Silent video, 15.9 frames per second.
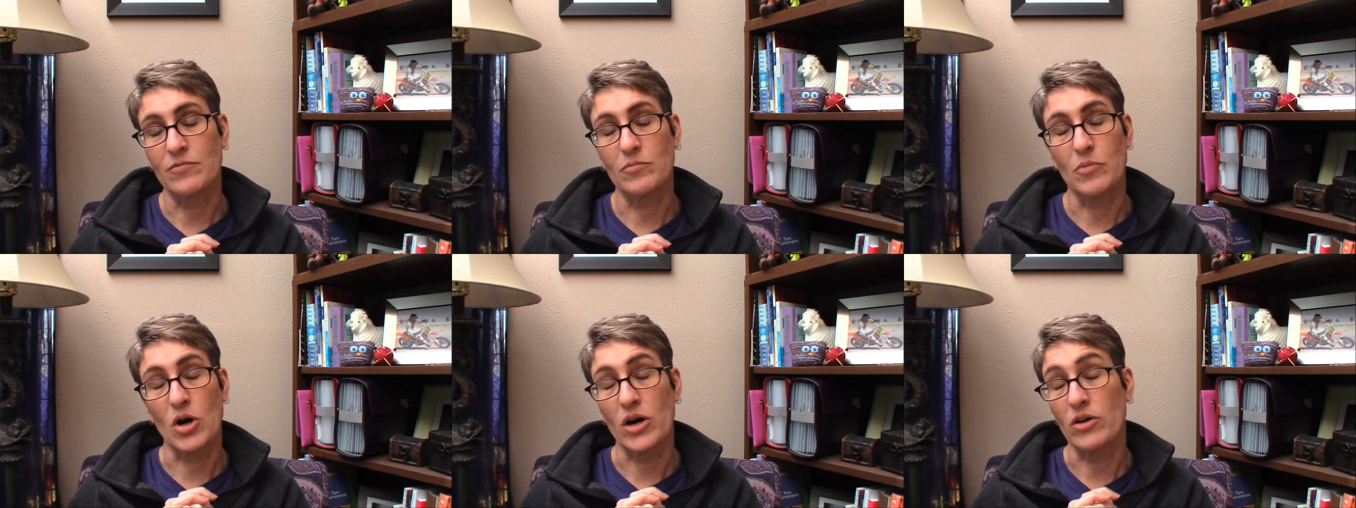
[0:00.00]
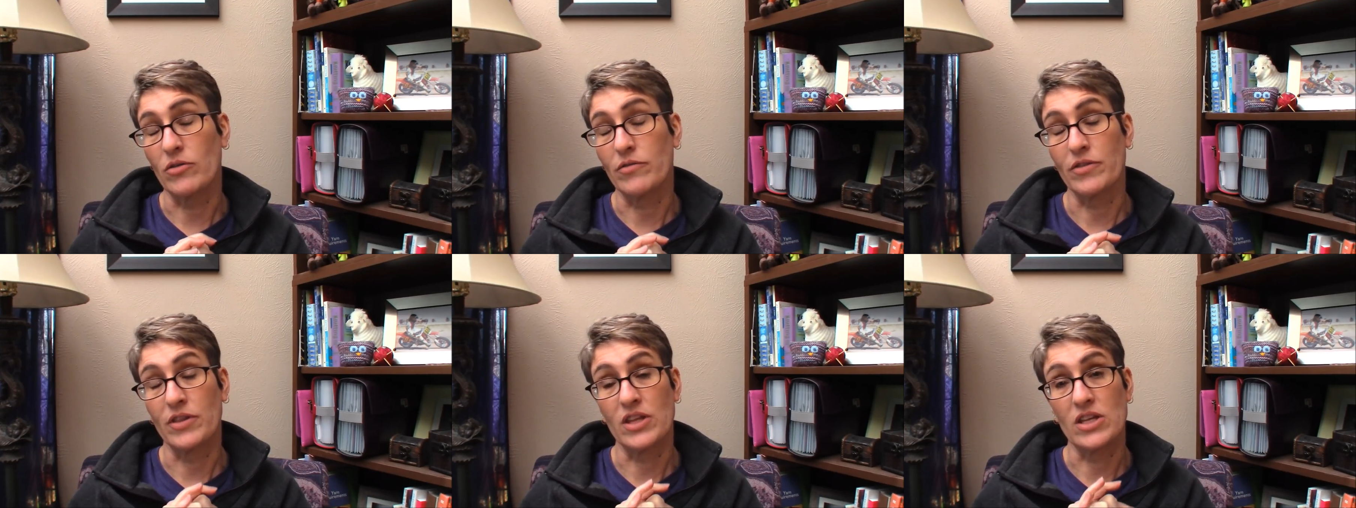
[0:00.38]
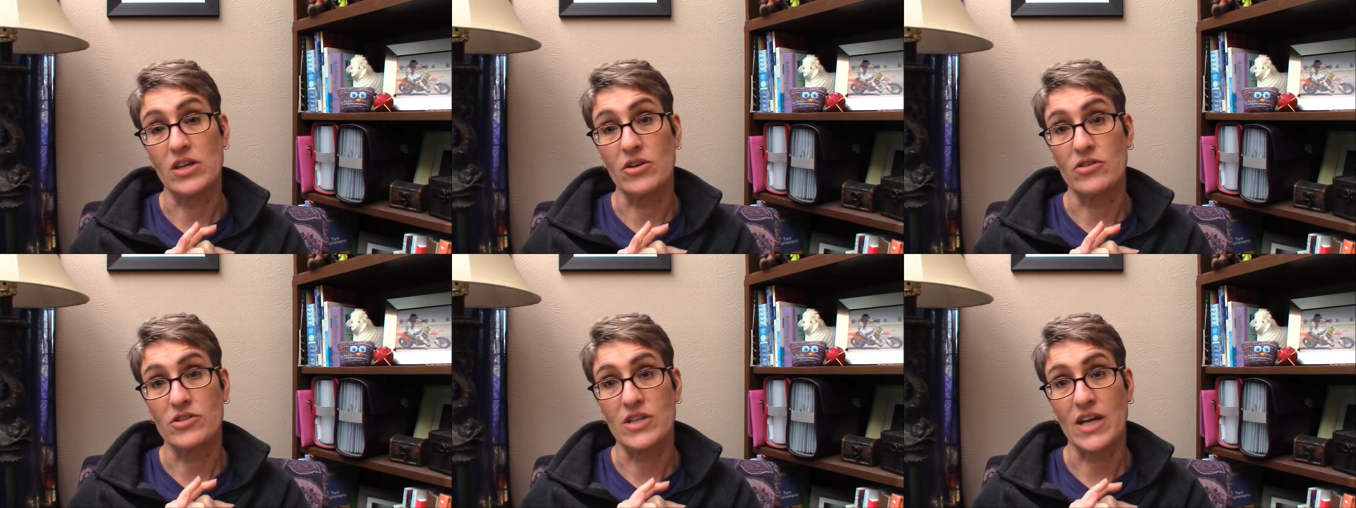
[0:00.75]
bought over the
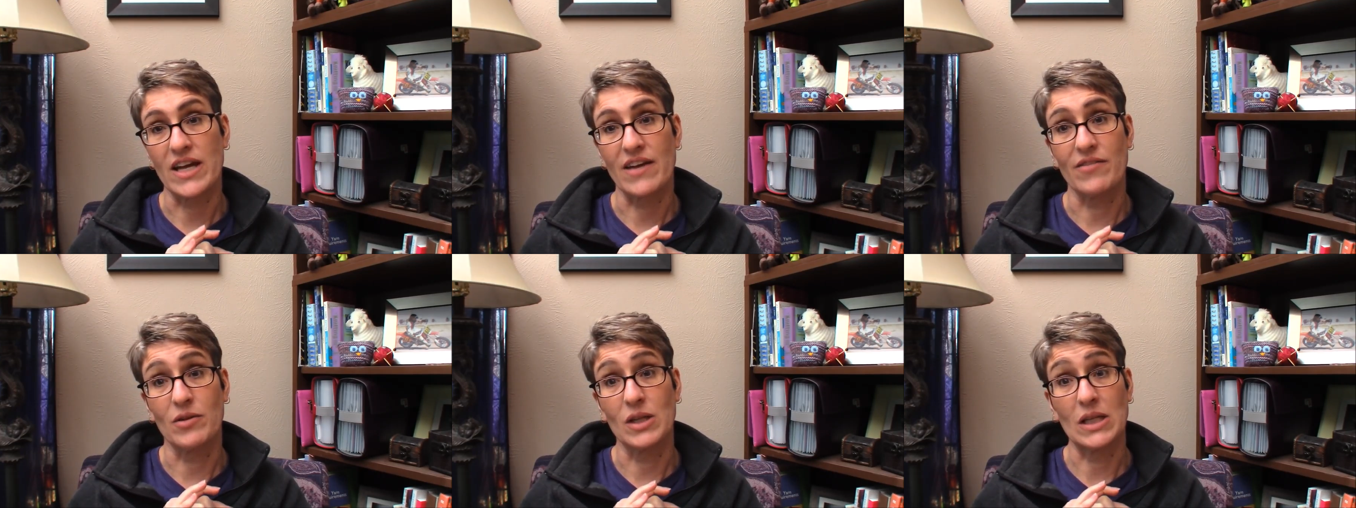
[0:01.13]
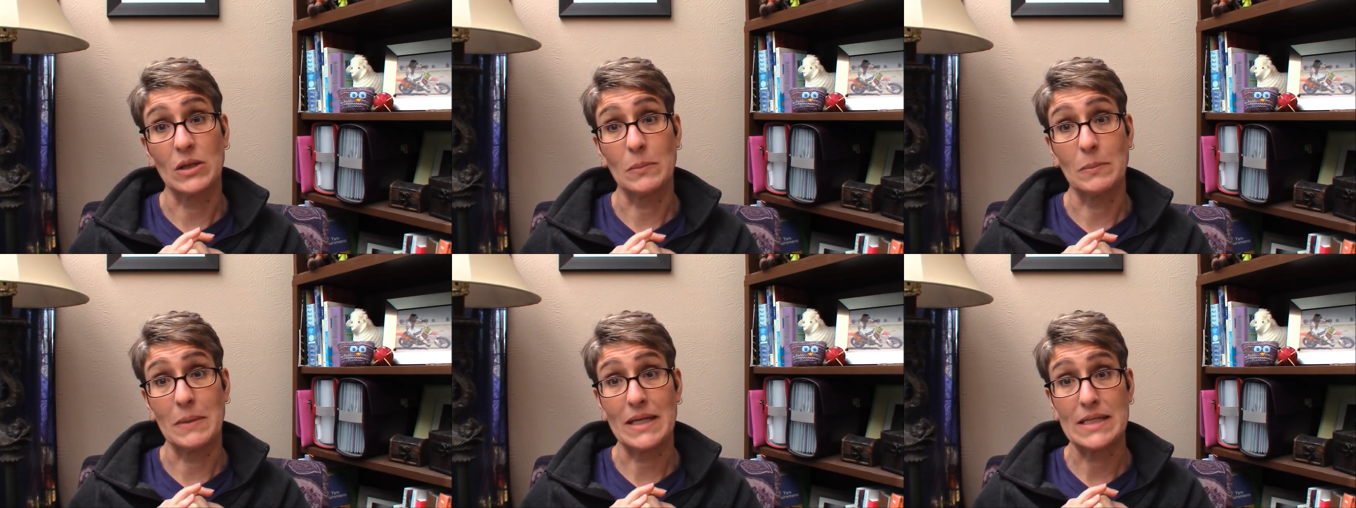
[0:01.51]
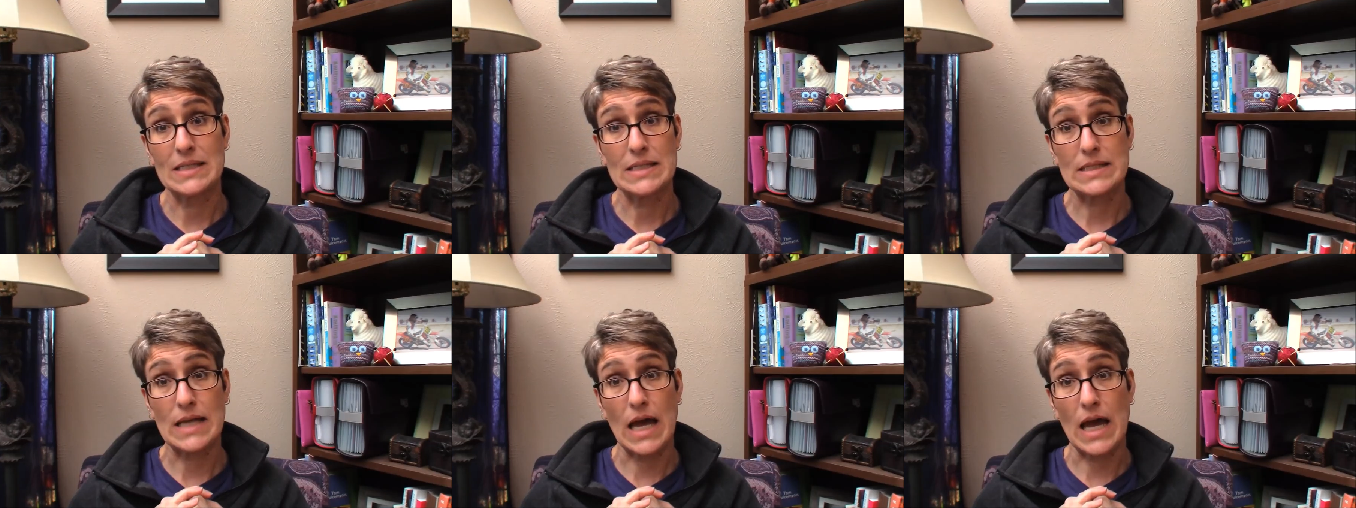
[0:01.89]
years. I have a little mini
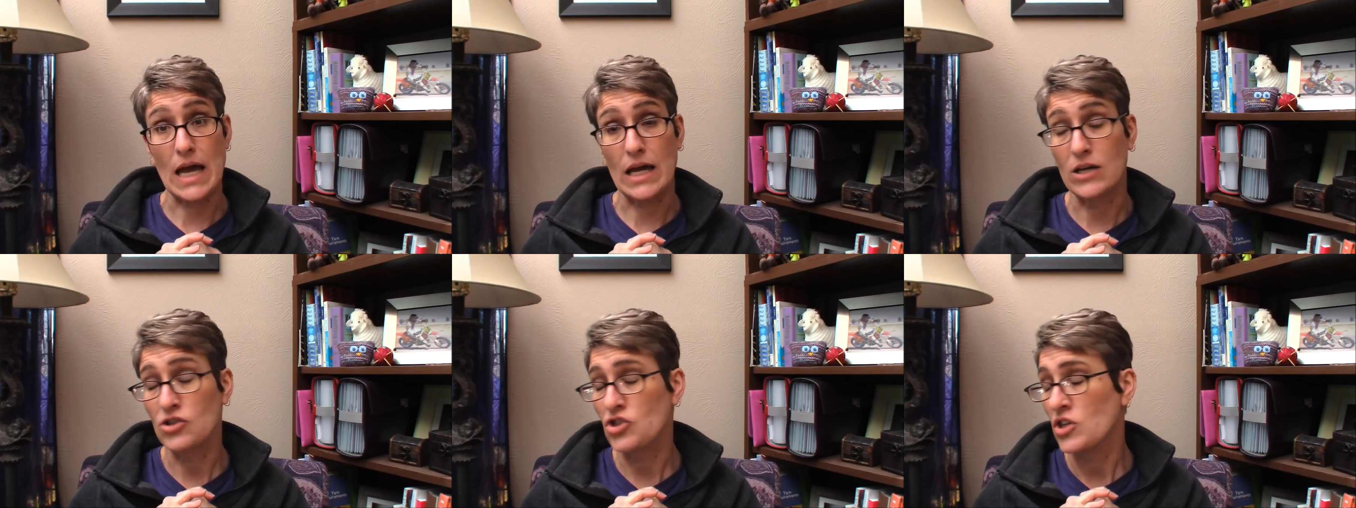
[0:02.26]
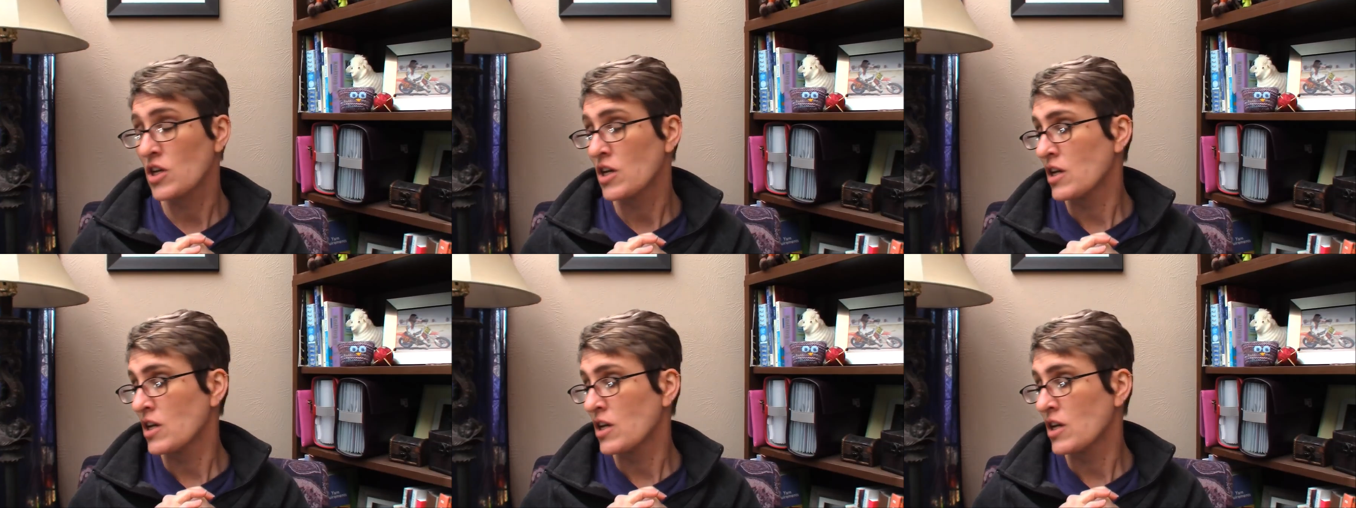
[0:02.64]
stash.